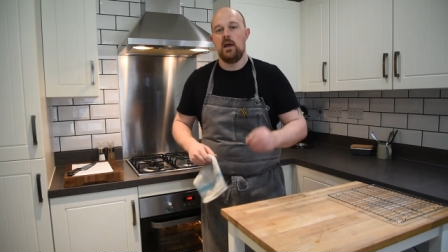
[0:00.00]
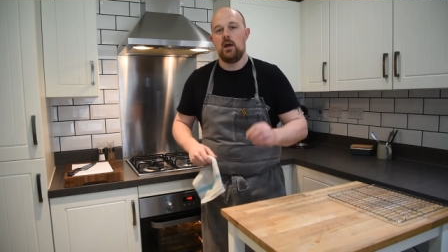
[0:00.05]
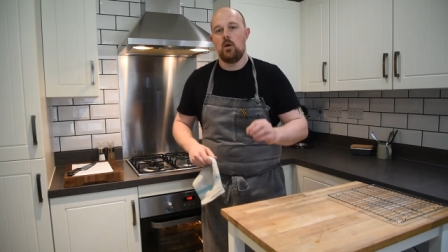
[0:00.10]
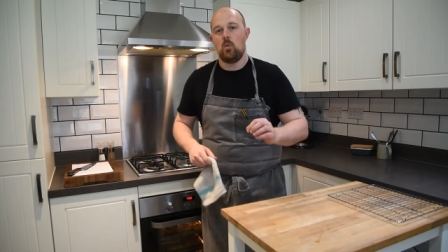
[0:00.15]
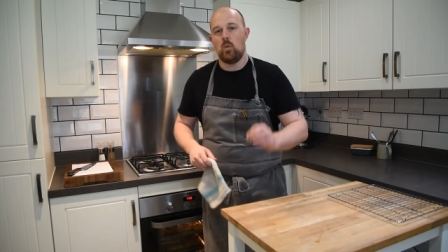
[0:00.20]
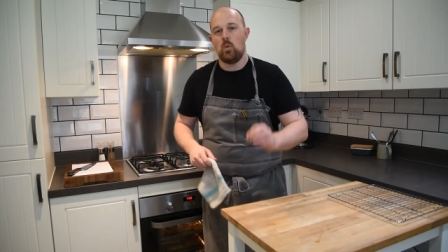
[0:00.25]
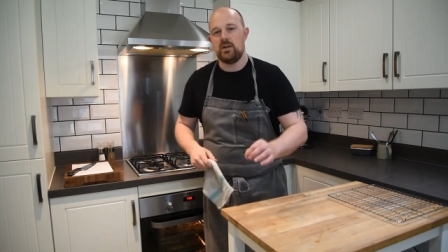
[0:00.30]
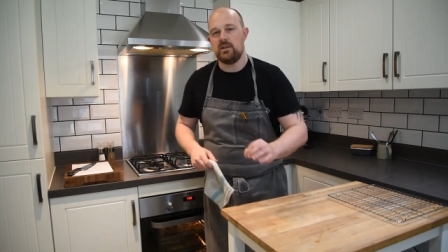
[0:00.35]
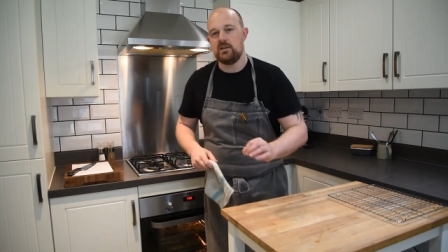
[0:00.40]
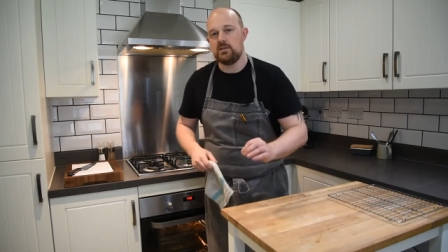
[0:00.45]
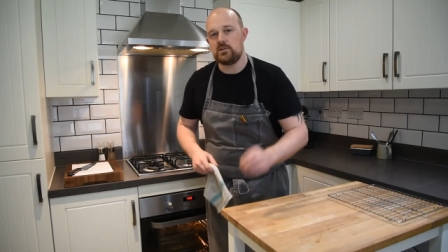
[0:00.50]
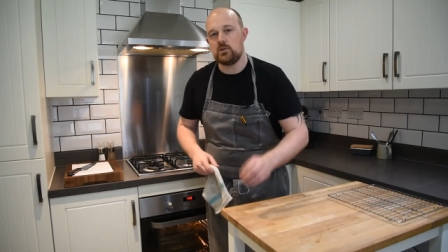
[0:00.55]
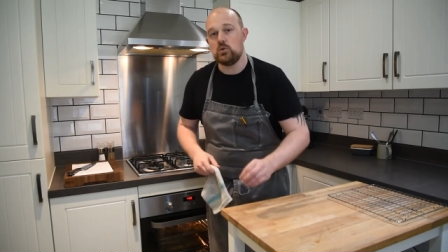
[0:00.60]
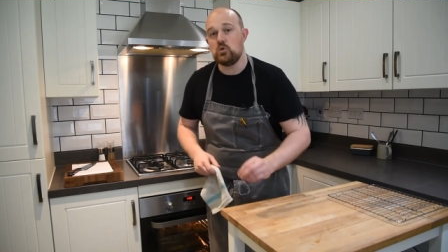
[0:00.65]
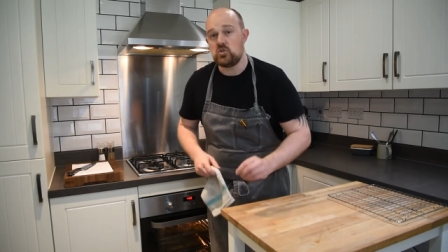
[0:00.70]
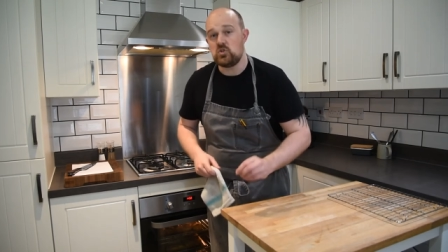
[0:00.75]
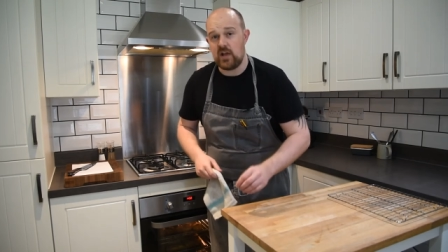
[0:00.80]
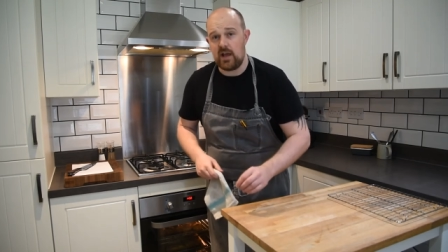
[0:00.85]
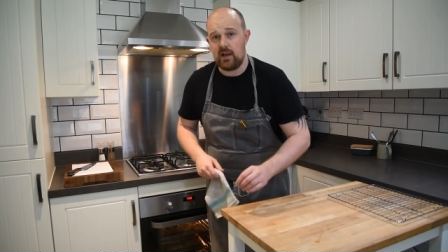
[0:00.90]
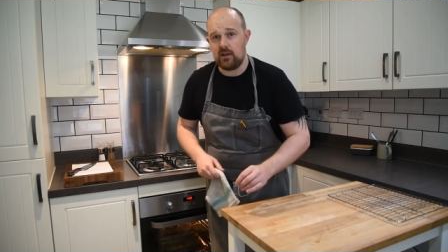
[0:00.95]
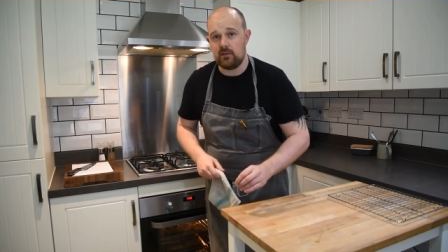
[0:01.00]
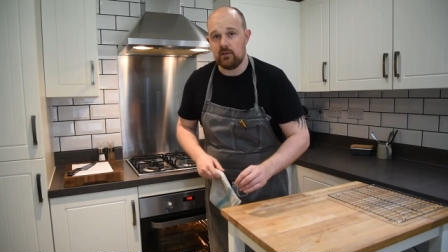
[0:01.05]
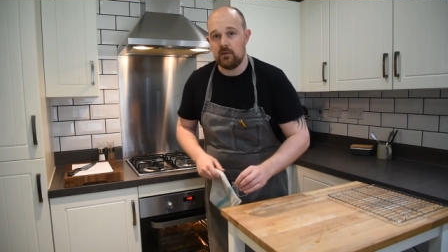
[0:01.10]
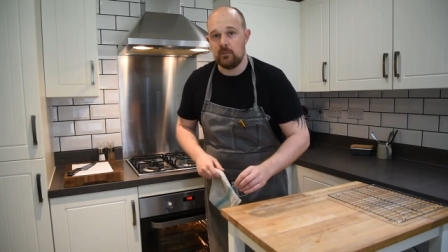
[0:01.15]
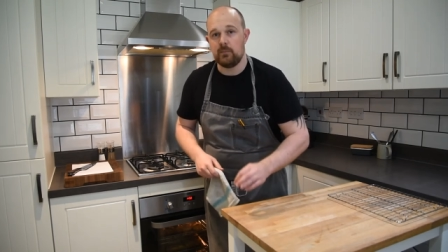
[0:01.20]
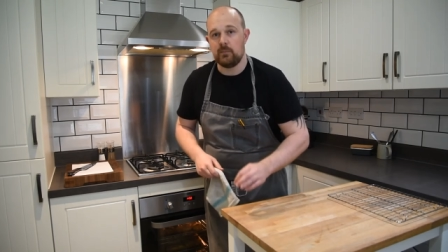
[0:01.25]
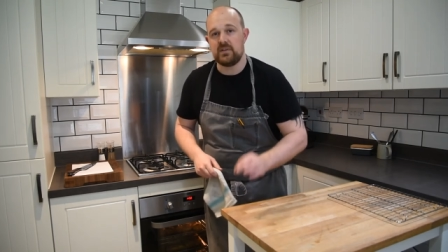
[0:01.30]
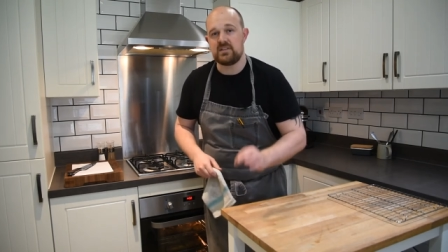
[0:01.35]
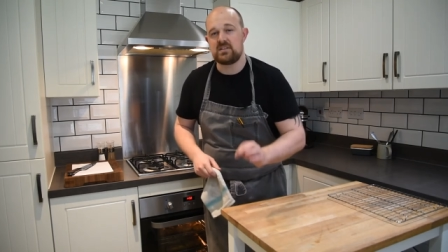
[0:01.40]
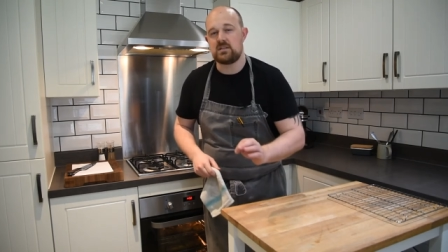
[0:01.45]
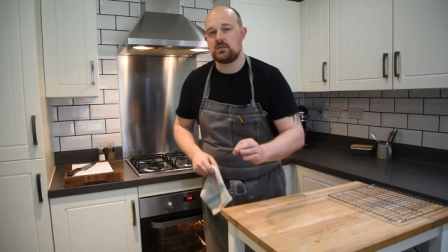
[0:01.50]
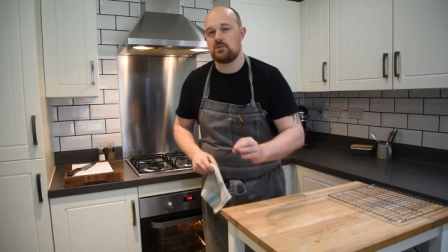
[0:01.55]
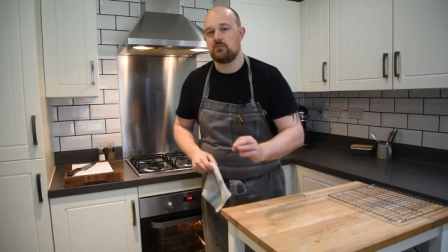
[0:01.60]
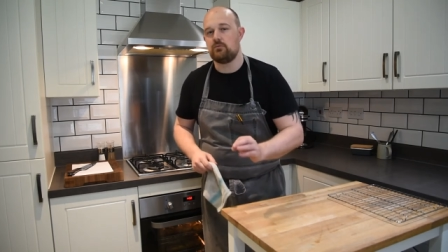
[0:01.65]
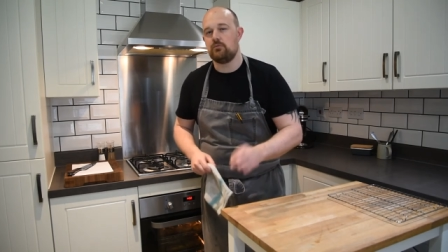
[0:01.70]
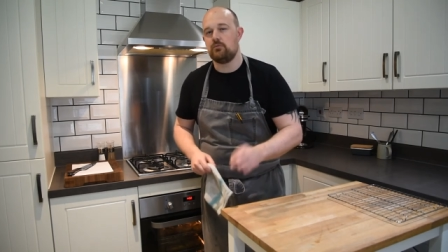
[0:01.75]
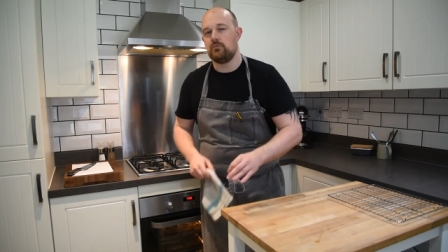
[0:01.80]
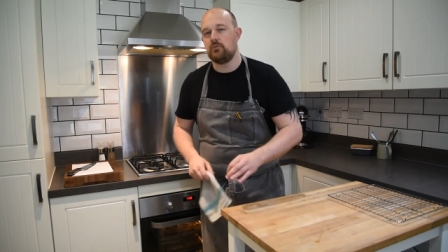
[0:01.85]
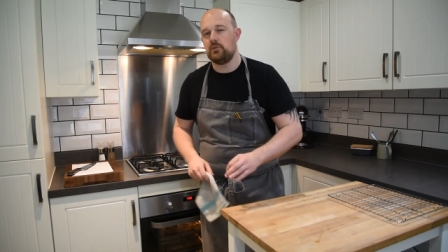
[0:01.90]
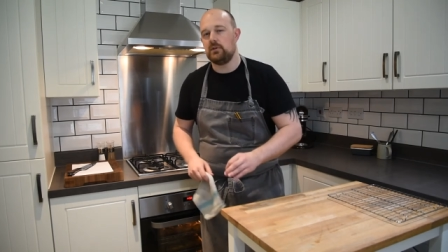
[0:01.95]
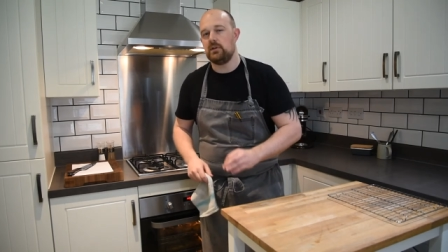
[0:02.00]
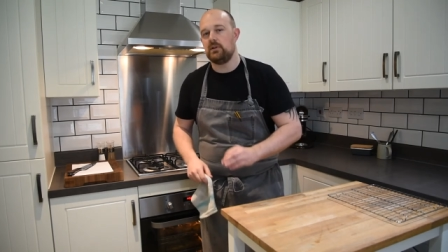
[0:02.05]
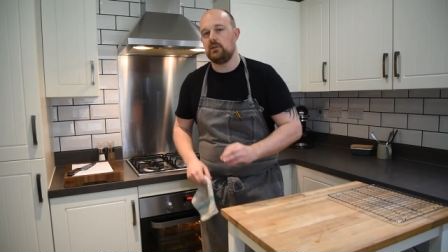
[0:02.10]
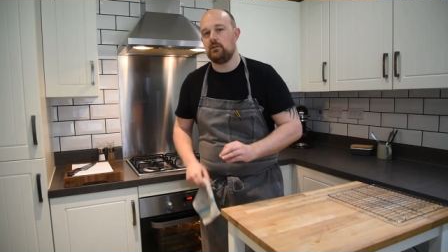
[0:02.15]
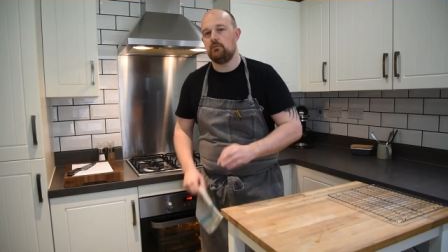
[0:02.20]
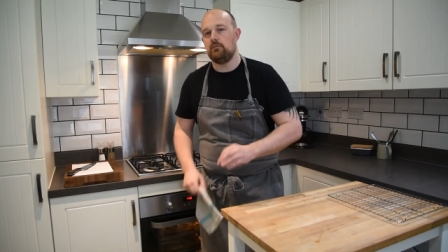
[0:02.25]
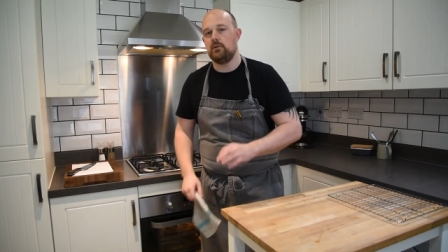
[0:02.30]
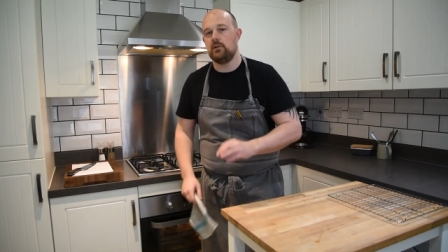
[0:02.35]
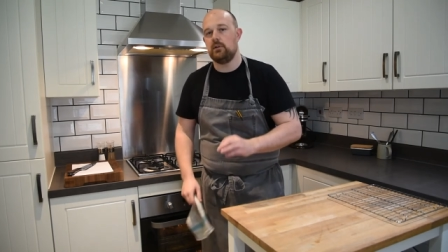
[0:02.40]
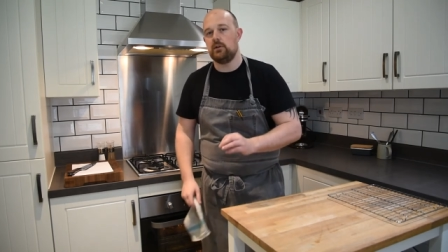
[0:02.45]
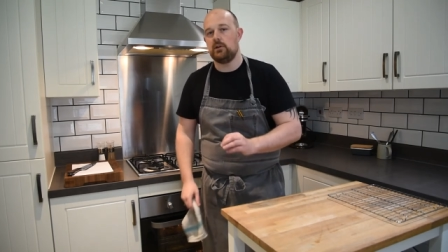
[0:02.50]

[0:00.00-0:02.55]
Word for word: When you do check them, this is a really, really